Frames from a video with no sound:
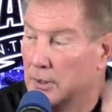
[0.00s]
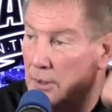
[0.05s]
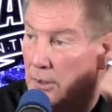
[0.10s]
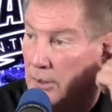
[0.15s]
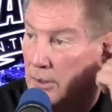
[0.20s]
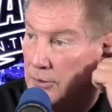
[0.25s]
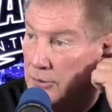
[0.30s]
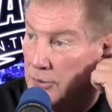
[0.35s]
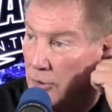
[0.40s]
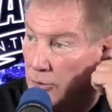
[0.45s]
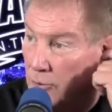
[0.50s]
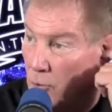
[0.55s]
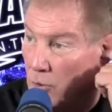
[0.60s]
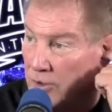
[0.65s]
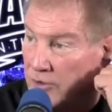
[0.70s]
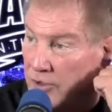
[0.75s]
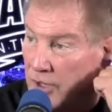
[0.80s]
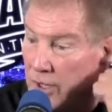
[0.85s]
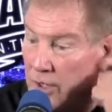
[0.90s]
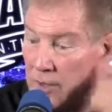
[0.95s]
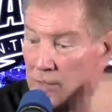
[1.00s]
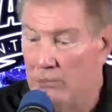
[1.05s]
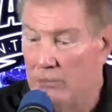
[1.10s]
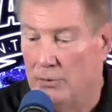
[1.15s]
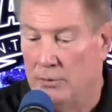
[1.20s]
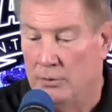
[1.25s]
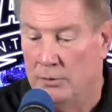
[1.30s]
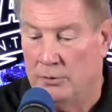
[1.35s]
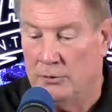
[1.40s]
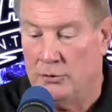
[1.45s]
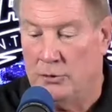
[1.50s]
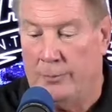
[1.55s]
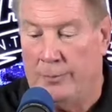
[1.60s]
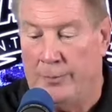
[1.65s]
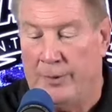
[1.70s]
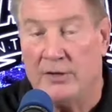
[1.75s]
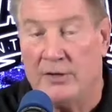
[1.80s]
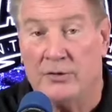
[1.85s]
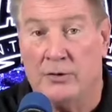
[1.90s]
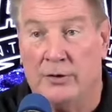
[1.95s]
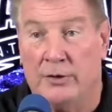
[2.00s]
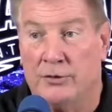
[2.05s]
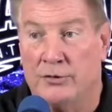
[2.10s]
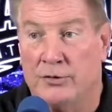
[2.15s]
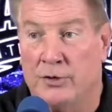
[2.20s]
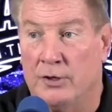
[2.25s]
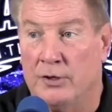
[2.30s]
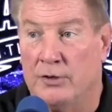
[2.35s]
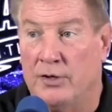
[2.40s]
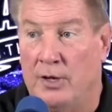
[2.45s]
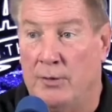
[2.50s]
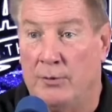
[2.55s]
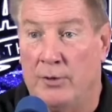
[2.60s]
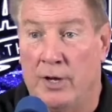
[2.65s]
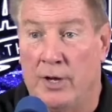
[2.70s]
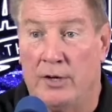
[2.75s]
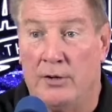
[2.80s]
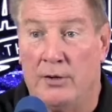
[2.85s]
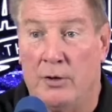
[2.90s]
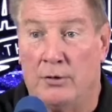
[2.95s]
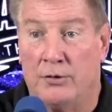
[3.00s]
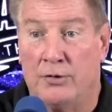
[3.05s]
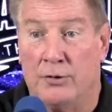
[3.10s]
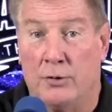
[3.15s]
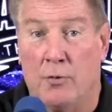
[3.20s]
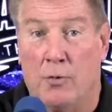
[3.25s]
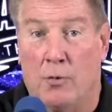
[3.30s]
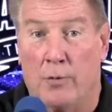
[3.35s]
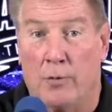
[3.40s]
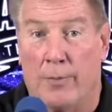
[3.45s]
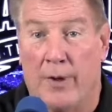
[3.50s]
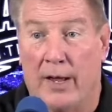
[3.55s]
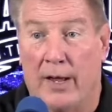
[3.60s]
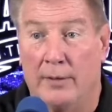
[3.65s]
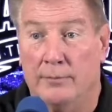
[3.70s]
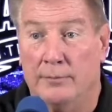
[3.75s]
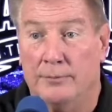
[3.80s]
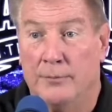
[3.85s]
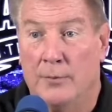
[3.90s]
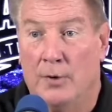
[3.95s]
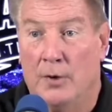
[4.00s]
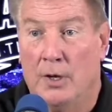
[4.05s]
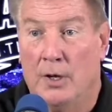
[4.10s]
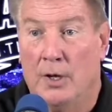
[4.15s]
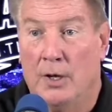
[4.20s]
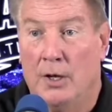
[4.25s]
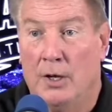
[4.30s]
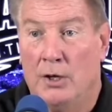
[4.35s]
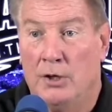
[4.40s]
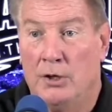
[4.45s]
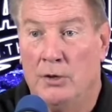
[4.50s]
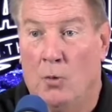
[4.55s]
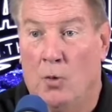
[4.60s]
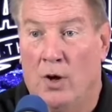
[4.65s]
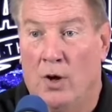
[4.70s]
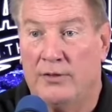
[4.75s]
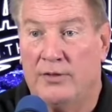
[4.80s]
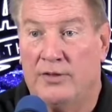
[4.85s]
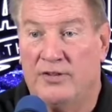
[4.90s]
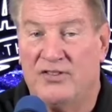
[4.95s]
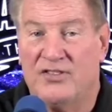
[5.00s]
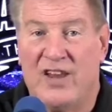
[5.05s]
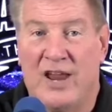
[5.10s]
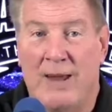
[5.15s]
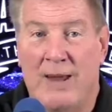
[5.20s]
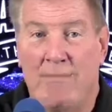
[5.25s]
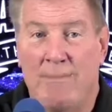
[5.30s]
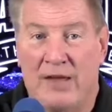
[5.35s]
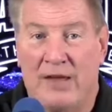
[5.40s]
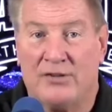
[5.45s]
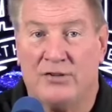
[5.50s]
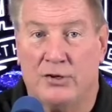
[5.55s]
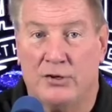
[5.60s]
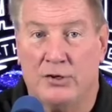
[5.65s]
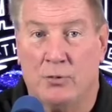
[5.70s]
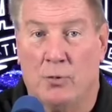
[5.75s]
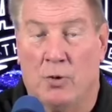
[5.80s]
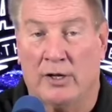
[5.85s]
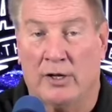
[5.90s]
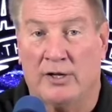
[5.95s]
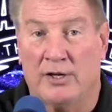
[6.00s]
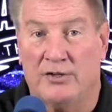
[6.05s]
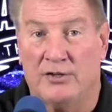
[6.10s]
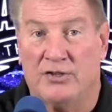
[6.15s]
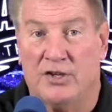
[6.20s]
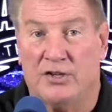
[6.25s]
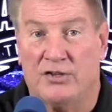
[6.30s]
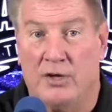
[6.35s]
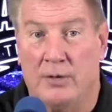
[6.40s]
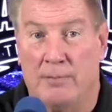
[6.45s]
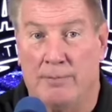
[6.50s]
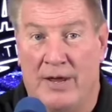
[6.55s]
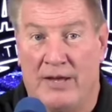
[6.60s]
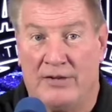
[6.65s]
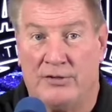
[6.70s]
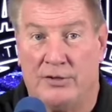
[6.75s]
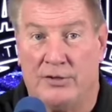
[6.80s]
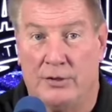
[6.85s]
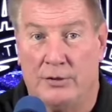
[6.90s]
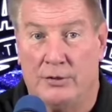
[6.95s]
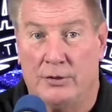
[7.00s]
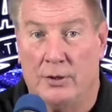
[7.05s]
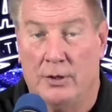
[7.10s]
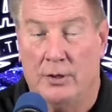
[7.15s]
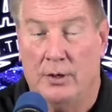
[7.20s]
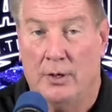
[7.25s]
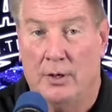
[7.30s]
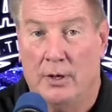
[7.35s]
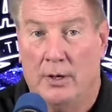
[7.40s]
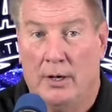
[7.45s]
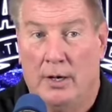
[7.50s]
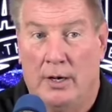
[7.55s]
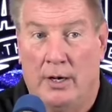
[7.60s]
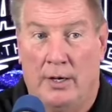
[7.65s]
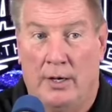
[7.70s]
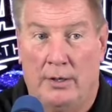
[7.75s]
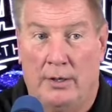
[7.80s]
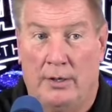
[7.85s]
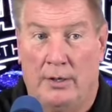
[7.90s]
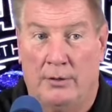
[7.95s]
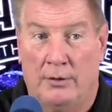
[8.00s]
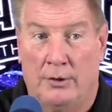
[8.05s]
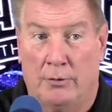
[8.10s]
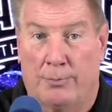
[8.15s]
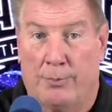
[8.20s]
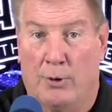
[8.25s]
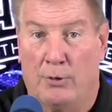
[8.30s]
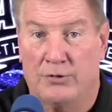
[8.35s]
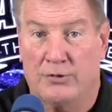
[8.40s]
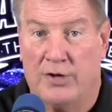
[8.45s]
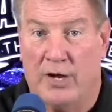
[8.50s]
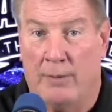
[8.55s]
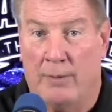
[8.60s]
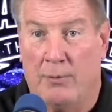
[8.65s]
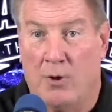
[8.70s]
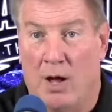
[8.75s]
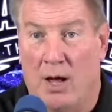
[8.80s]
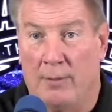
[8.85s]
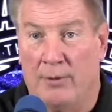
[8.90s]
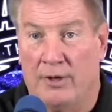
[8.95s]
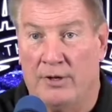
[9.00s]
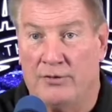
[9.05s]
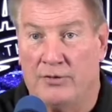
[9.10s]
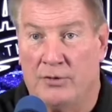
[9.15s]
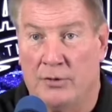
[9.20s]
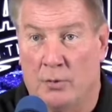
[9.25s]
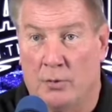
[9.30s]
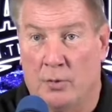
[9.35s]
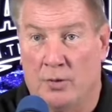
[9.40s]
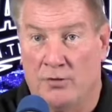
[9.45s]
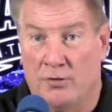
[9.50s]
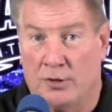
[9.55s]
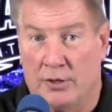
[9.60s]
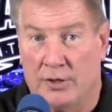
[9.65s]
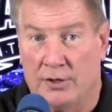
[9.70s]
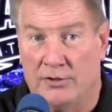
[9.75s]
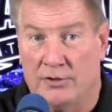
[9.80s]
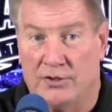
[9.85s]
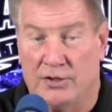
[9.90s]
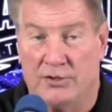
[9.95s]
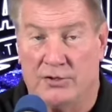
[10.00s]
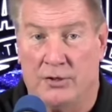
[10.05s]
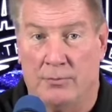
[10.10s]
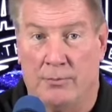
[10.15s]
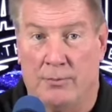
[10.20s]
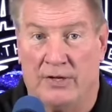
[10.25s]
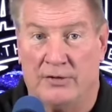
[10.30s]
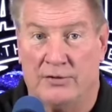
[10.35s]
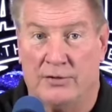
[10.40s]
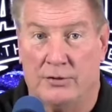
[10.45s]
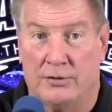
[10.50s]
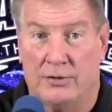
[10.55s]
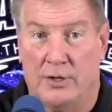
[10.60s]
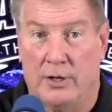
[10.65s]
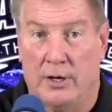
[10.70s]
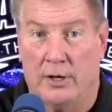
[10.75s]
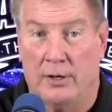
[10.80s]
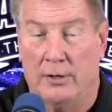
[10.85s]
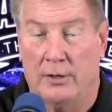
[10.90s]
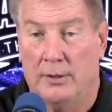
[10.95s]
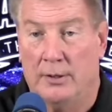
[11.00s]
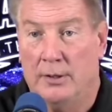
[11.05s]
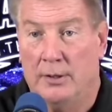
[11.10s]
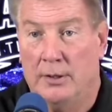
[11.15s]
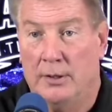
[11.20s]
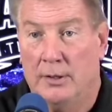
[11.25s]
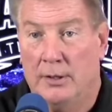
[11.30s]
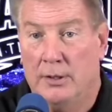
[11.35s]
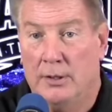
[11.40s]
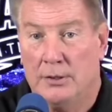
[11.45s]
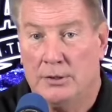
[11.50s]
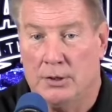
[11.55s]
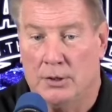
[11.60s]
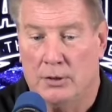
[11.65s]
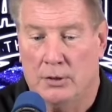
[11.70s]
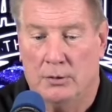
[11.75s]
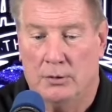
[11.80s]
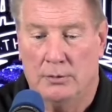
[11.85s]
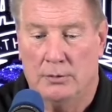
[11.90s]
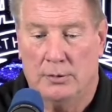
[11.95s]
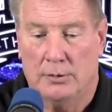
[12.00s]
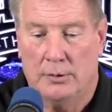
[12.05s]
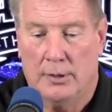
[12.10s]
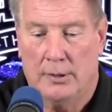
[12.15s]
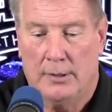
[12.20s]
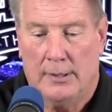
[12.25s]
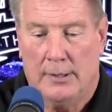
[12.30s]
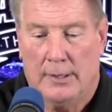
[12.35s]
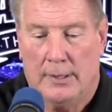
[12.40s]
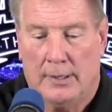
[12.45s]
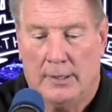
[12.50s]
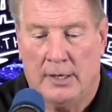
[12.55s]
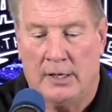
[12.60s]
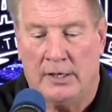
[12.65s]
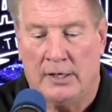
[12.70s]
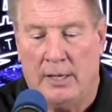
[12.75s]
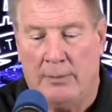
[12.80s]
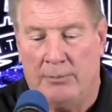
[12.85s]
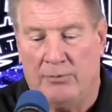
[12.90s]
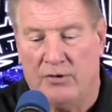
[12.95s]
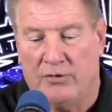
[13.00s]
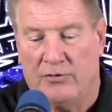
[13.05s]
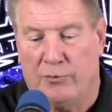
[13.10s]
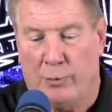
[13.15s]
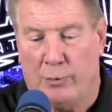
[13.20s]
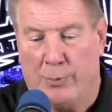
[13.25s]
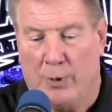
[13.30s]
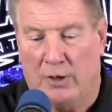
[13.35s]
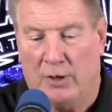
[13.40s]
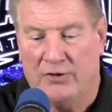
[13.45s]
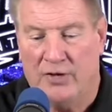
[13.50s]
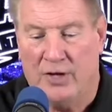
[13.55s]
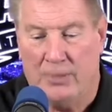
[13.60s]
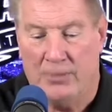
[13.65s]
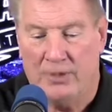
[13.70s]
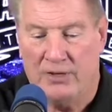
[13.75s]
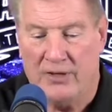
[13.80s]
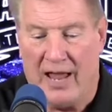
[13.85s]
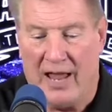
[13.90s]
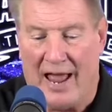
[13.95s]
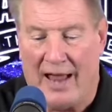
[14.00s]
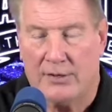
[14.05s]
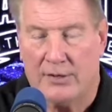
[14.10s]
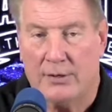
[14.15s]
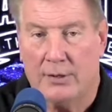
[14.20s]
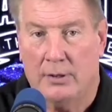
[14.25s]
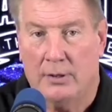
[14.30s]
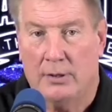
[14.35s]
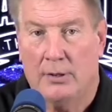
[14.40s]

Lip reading: So the one thing, 2 biggest leaders on the team are the head coach and the quarterback. You want the same message. You want a consistent message. And in their post-game comments, there was a consistent message there. So got to keep this football team intact.